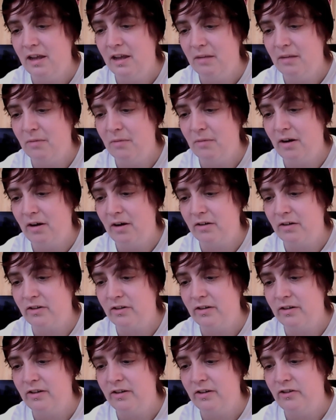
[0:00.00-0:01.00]
Mark
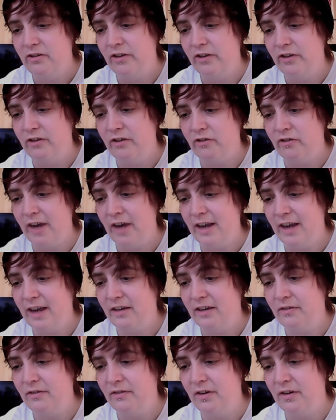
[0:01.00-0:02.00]
Jindrak
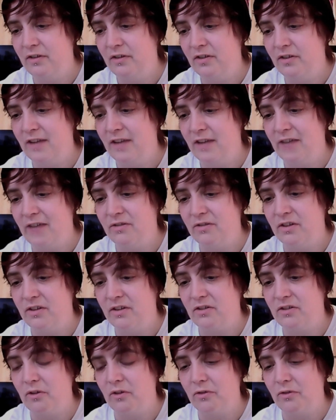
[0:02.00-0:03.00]
versus La
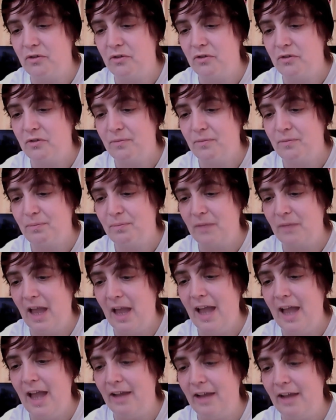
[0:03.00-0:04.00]
Resistance.
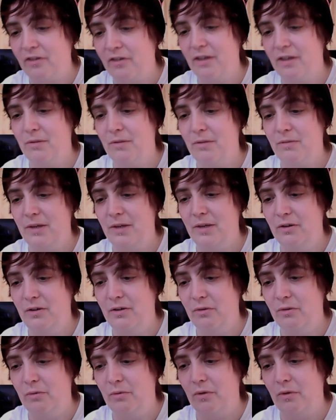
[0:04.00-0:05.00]
So that must be who
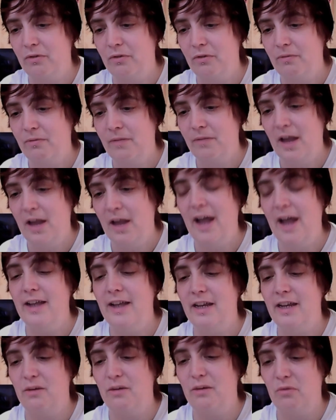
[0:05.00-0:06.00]
it was.
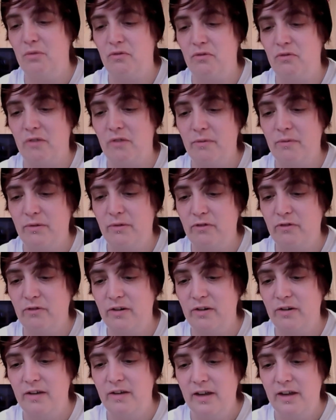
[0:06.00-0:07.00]
Yeah, no, I was right. With
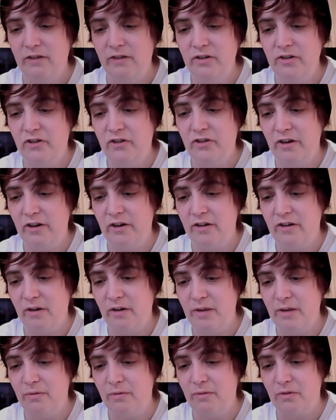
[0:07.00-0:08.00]
Chris Jericho,
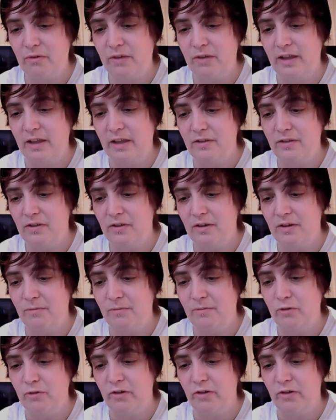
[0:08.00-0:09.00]
he was against
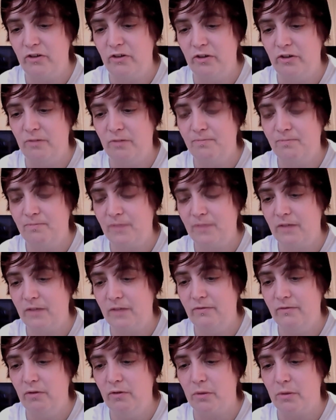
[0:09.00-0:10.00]
Christian.
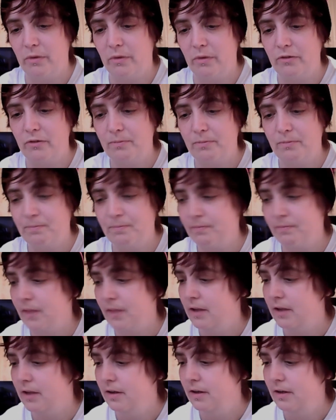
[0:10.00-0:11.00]
I thought it was.
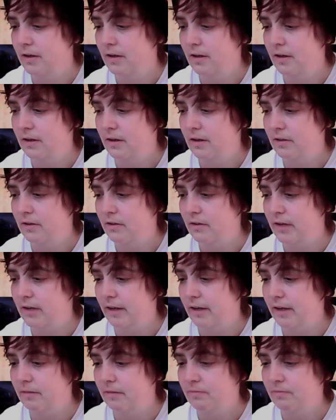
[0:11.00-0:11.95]
So yeah.